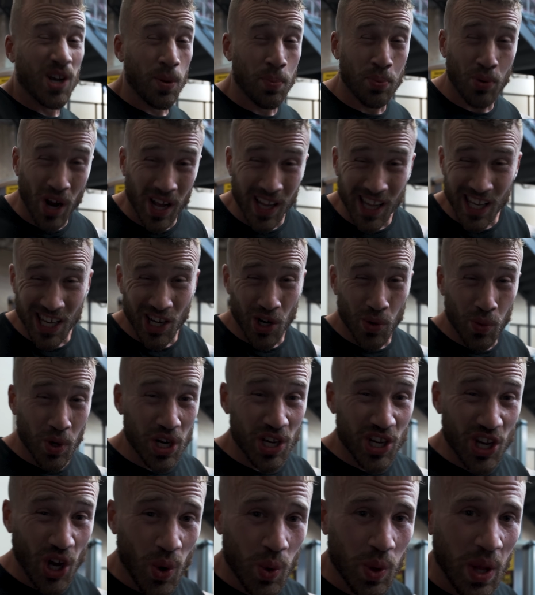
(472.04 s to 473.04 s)
You're probably gonna wanna
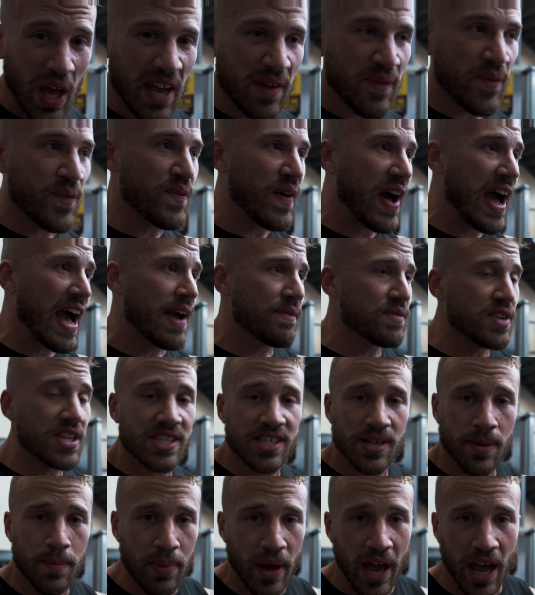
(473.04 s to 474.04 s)
go like 5 to
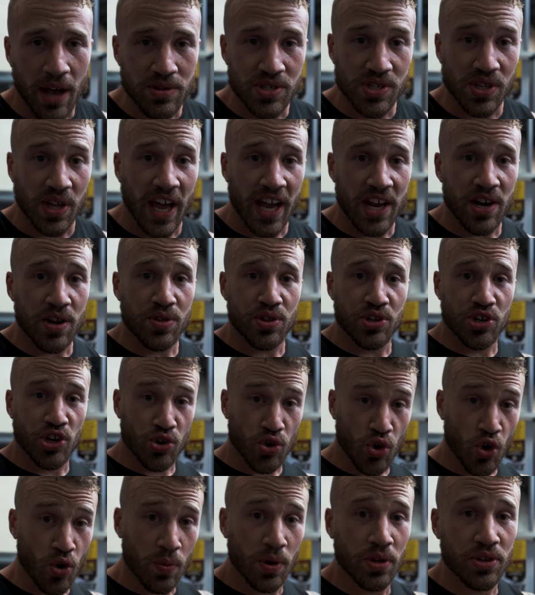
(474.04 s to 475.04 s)
10 pounds lighter than your
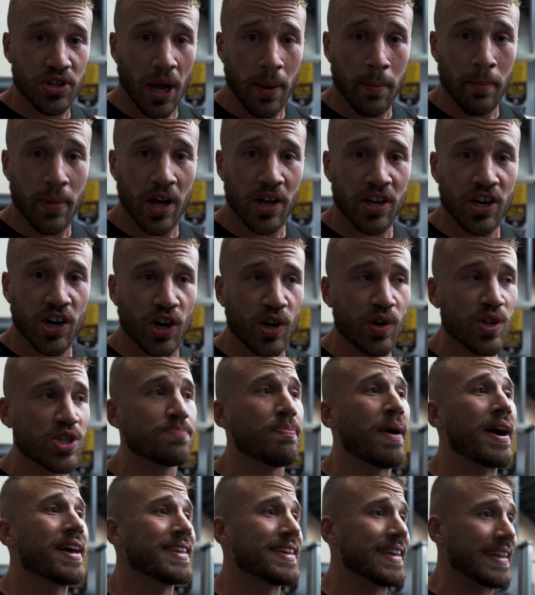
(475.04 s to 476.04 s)
normal dumbbell curls.
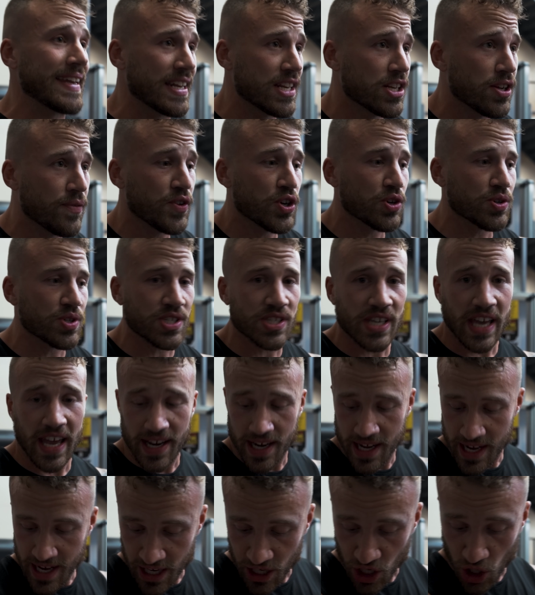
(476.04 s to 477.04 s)
By the end of your set,
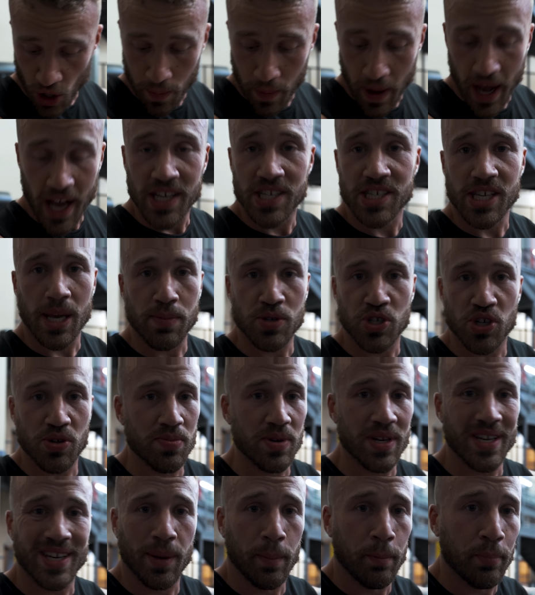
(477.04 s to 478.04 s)
your biceps should
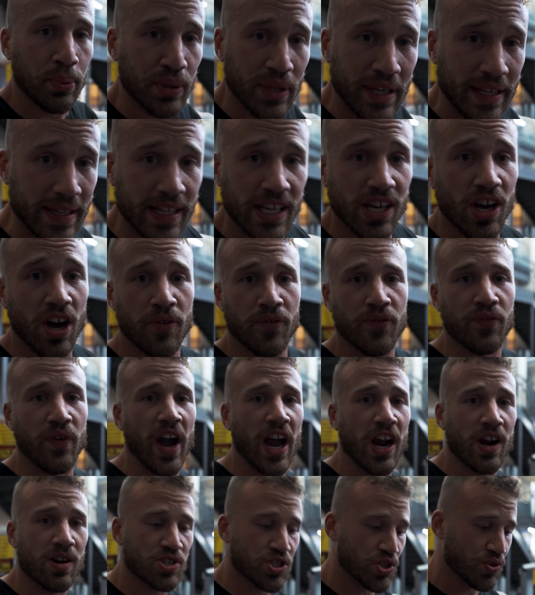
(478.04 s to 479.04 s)
be completely on
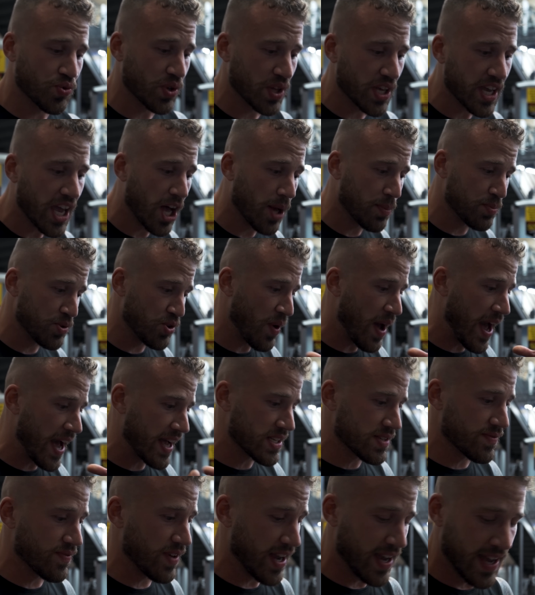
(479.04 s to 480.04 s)
fire. It should really help you
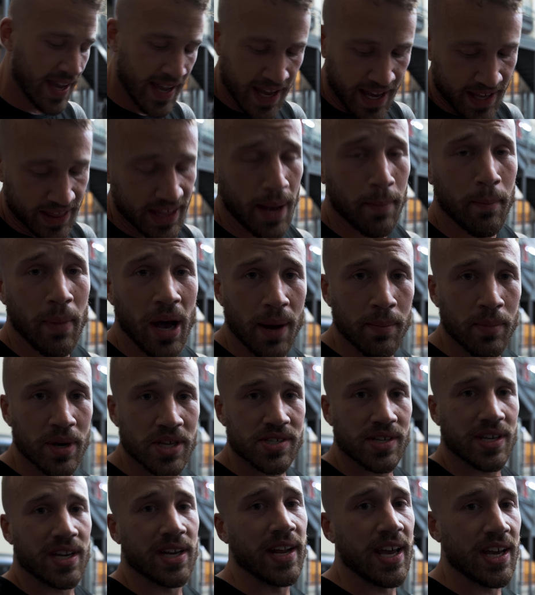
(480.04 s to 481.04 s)
activate that
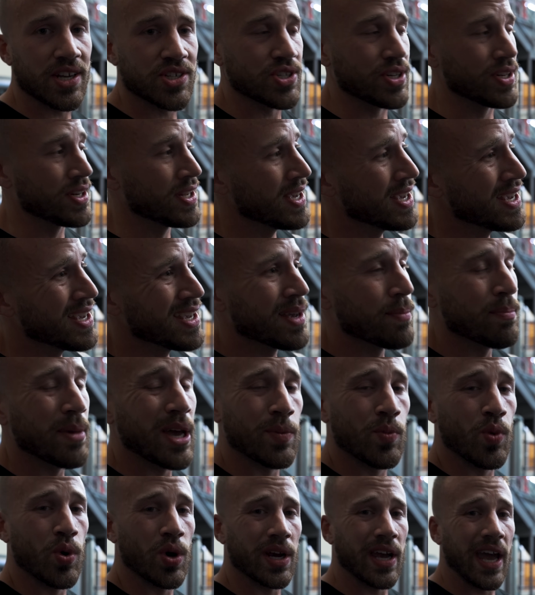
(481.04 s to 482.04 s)
mind-muscle connection, make more